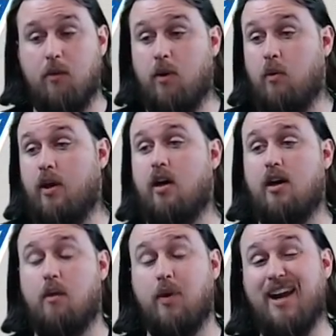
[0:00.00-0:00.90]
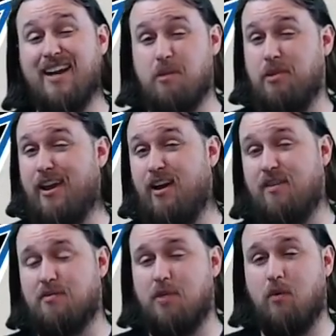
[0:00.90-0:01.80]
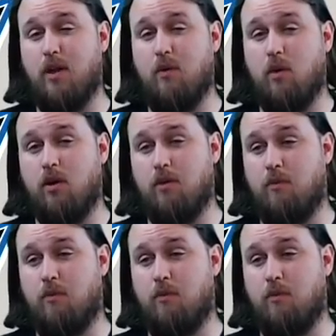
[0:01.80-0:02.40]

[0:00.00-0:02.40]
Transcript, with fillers: we we, caught, we got in the playoffs, but we were